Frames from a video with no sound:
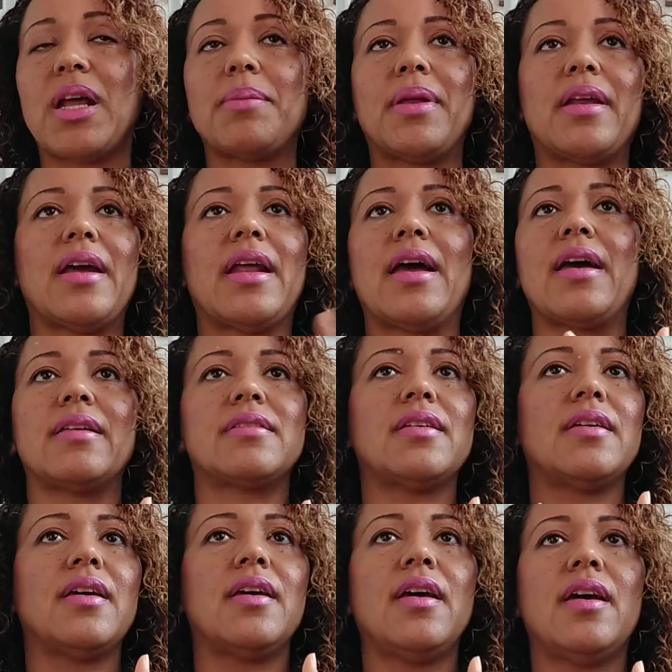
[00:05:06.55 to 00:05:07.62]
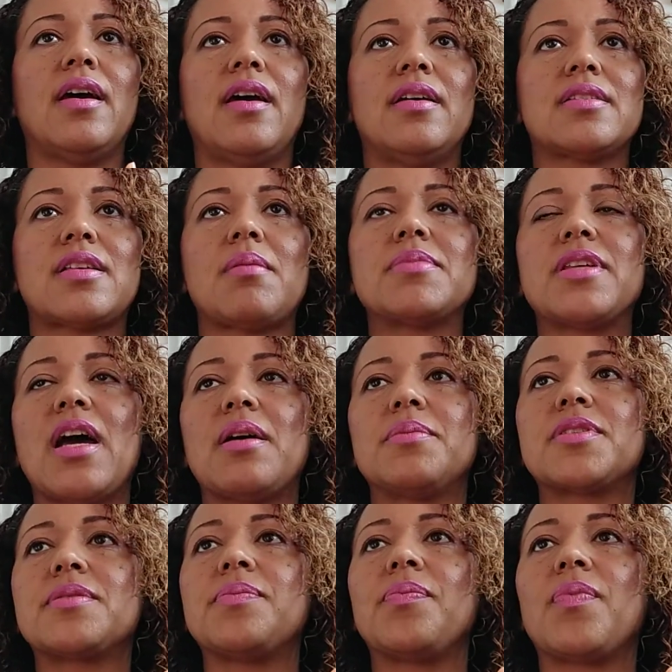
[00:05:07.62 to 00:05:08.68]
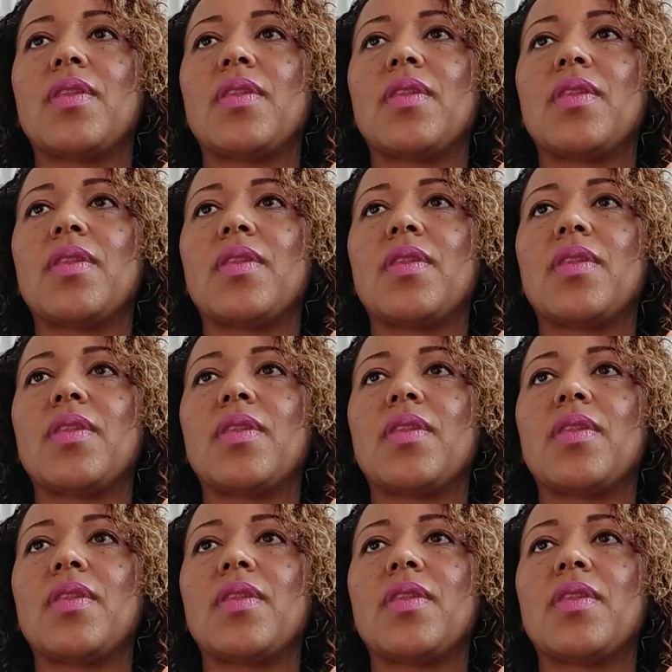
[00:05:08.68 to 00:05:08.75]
I mean, and I had sometimes,